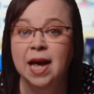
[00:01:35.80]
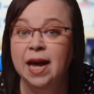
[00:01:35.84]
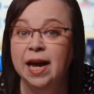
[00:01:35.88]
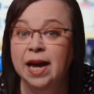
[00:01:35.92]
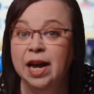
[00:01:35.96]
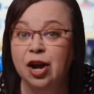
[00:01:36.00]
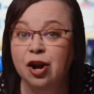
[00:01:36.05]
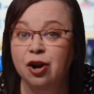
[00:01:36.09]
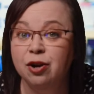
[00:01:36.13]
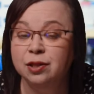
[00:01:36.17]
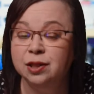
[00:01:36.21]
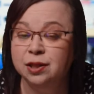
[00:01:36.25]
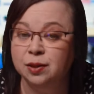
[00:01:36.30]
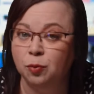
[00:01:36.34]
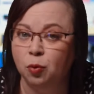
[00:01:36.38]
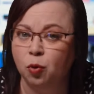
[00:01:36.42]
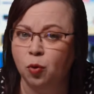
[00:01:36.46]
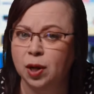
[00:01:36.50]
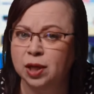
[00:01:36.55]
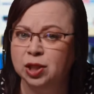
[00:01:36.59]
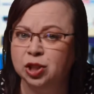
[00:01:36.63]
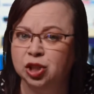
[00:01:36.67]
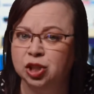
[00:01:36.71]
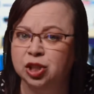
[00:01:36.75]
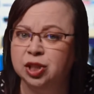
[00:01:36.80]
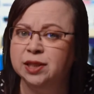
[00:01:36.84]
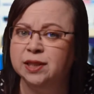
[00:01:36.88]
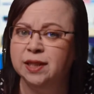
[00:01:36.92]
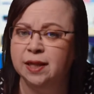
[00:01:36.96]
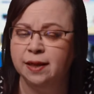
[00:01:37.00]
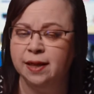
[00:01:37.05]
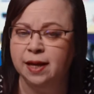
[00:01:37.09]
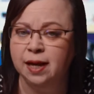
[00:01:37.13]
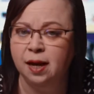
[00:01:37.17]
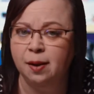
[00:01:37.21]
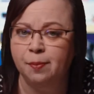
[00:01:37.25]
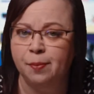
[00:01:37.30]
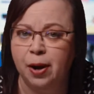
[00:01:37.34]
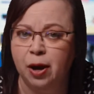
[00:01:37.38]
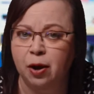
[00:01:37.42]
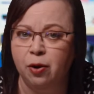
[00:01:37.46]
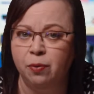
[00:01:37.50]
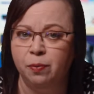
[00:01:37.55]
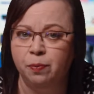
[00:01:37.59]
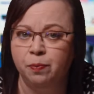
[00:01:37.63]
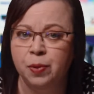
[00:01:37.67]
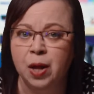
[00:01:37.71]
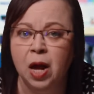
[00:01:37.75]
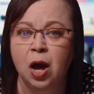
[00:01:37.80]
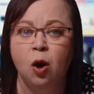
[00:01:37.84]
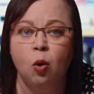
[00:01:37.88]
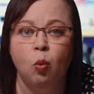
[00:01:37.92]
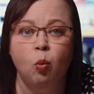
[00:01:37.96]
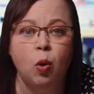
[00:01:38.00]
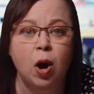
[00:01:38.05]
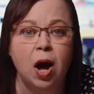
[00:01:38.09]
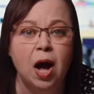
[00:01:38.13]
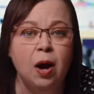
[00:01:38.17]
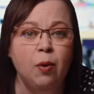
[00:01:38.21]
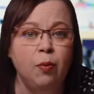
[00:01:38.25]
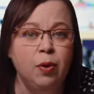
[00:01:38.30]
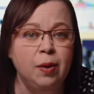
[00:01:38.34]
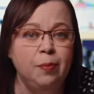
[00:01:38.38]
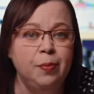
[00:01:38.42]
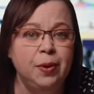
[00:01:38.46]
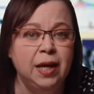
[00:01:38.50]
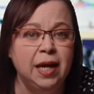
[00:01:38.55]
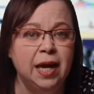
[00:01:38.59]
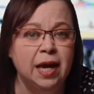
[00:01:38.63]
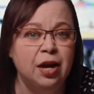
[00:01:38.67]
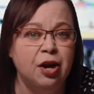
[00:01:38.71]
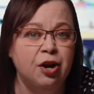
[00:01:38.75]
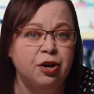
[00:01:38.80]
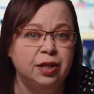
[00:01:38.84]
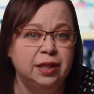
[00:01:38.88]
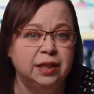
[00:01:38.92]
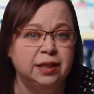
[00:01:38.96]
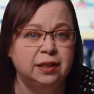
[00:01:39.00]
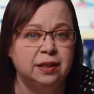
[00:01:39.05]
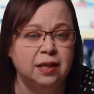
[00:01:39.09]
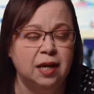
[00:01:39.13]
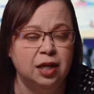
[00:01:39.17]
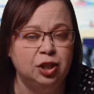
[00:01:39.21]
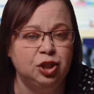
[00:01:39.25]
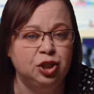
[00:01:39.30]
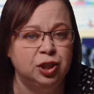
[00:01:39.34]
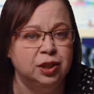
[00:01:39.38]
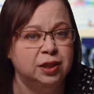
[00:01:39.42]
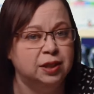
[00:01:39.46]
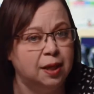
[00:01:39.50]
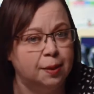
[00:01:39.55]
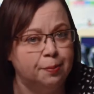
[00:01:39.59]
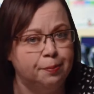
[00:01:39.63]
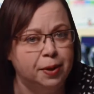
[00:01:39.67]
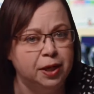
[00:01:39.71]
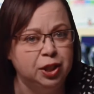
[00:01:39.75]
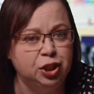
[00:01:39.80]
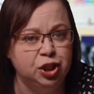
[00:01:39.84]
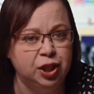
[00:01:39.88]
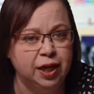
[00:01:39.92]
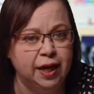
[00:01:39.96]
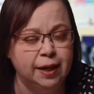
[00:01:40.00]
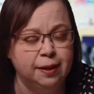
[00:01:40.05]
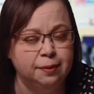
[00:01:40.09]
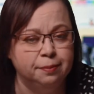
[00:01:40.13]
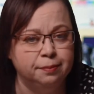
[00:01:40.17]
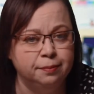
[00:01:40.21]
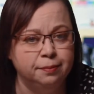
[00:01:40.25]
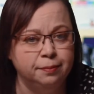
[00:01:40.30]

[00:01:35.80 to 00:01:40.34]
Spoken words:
Here are some questions to think about while we begin our discussions on budgeting.